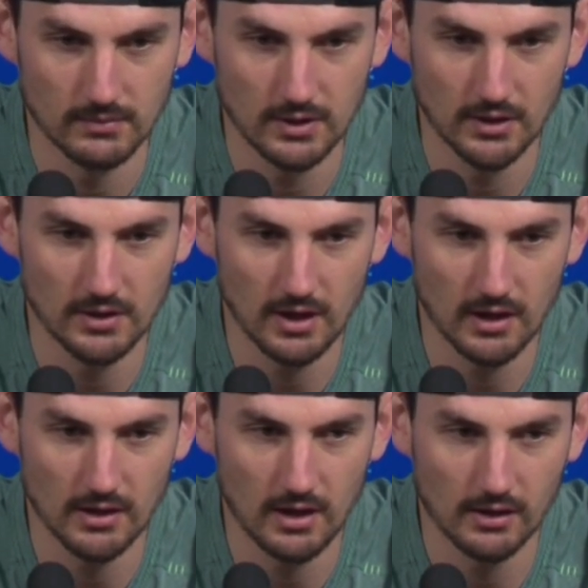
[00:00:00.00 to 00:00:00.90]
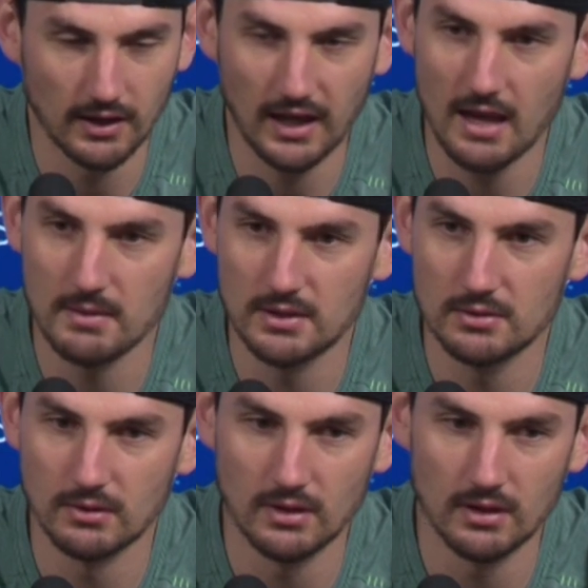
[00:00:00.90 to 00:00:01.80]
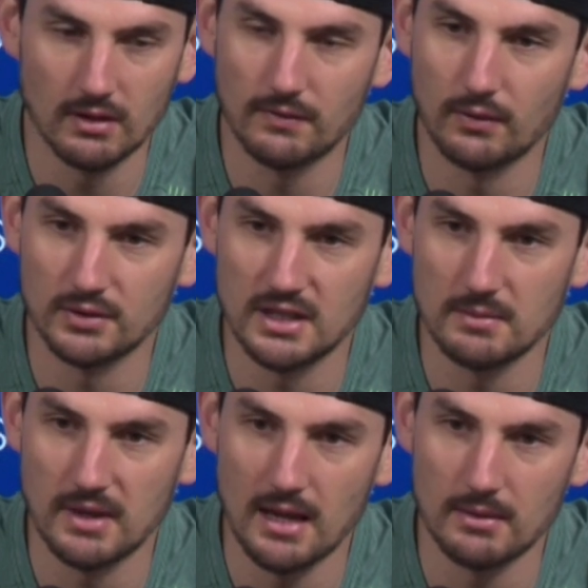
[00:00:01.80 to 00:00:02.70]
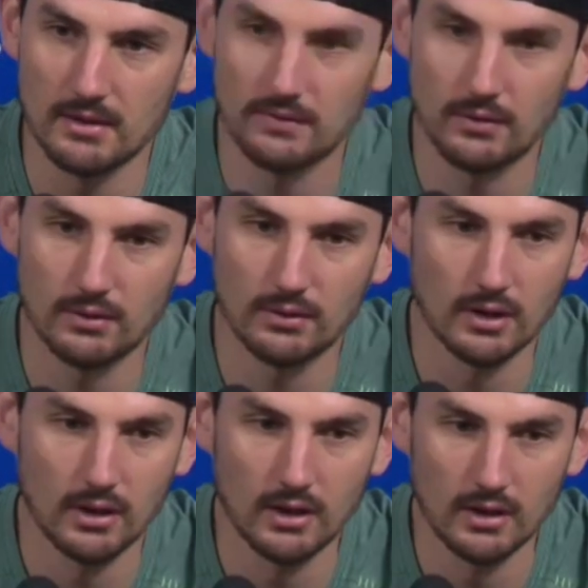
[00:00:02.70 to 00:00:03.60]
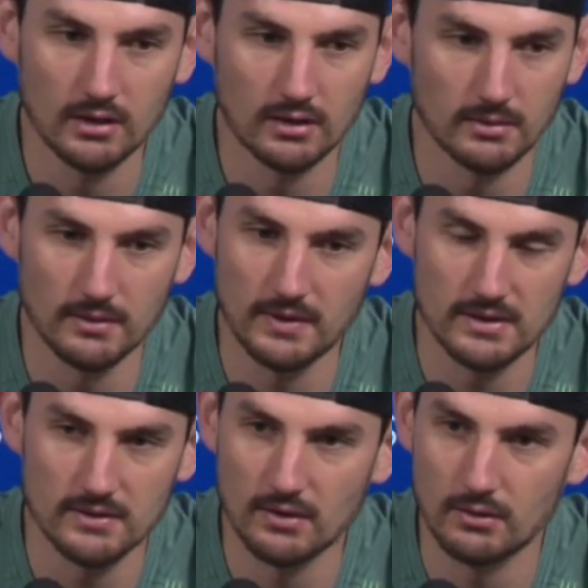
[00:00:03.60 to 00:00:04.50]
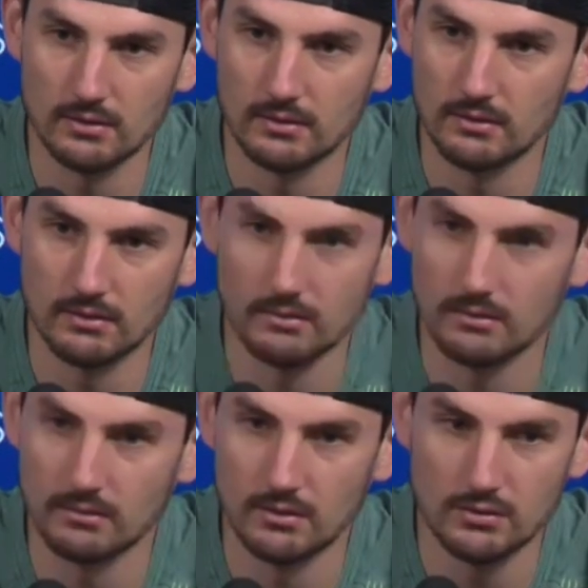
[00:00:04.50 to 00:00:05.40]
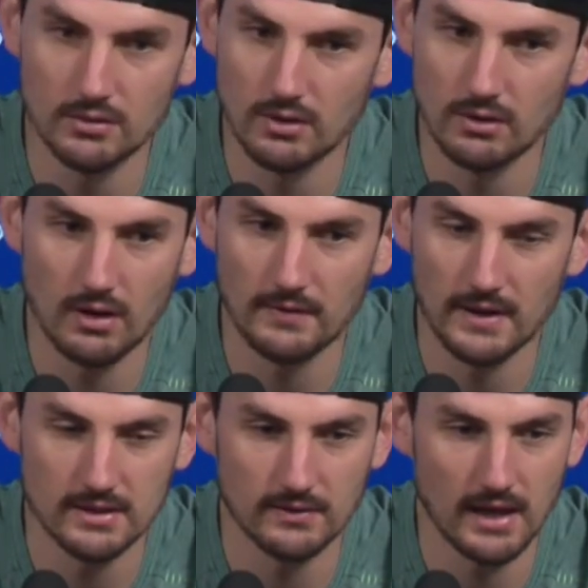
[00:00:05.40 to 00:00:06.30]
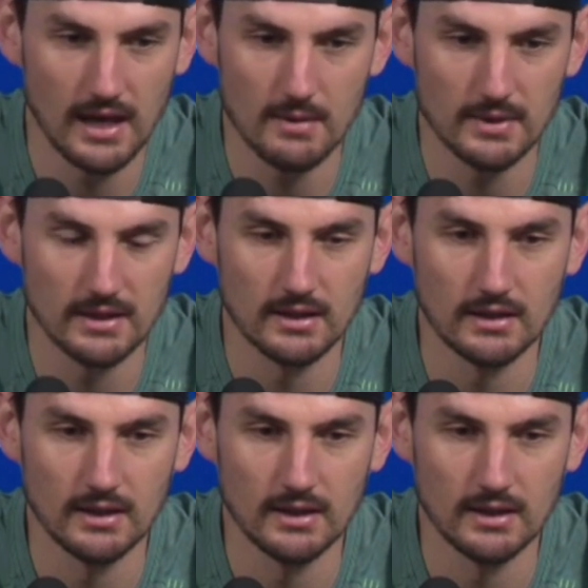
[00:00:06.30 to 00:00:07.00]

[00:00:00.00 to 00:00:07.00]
turned our game into a full team game and a full defensive zone, neutral zone offensive game. And,